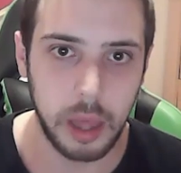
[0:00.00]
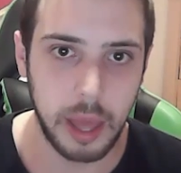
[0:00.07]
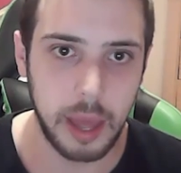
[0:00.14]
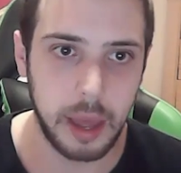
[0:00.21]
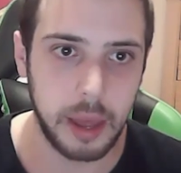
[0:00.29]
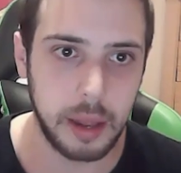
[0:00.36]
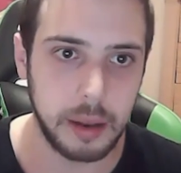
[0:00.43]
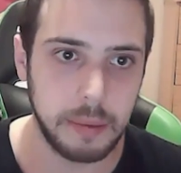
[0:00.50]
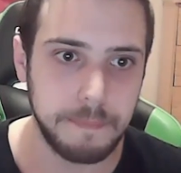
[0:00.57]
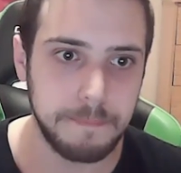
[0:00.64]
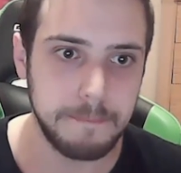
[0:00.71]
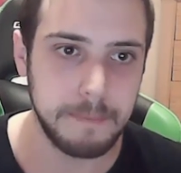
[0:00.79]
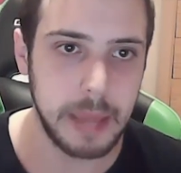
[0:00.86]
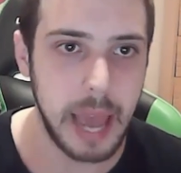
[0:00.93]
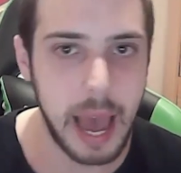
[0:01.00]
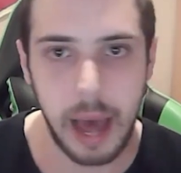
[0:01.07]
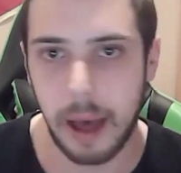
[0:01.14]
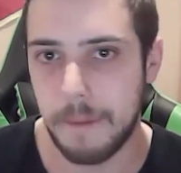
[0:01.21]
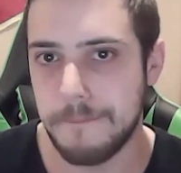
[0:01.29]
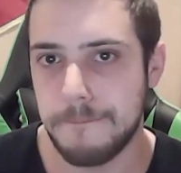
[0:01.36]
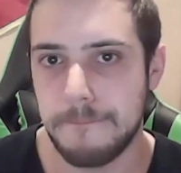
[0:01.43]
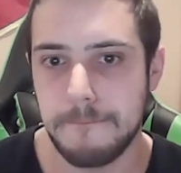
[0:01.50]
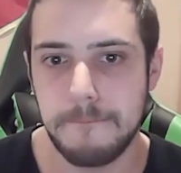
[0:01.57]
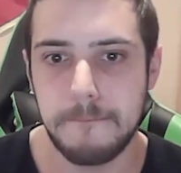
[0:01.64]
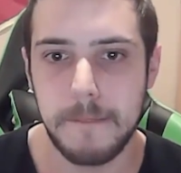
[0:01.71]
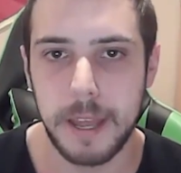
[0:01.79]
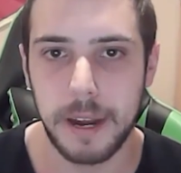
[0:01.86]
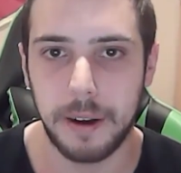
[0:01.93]
and yeah,
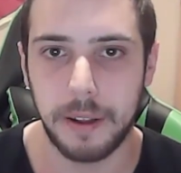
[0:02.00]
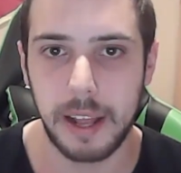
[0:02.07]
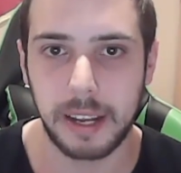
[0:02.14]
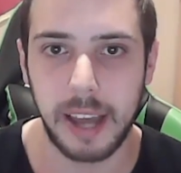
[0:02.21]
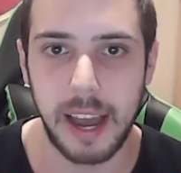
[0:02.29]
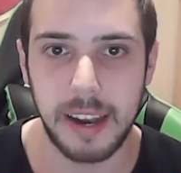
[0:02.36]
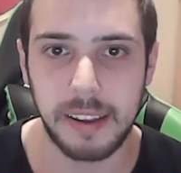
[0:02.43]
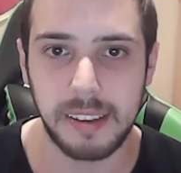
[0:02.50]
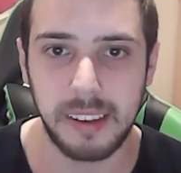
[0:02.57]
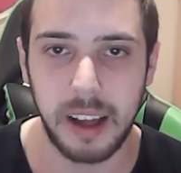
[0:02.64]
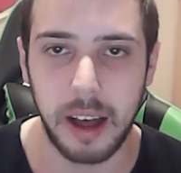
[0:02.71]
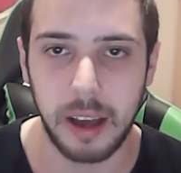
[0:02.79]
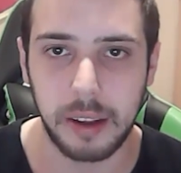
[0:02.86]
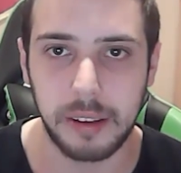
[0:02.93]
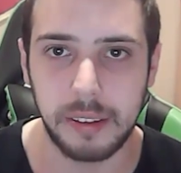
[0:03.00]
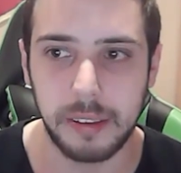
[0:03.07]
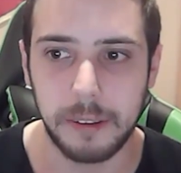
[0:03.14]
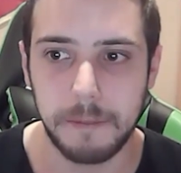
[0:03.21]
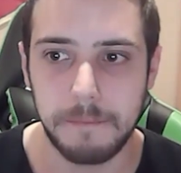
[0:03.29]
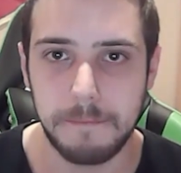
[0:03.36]
you know, that kind of sucks.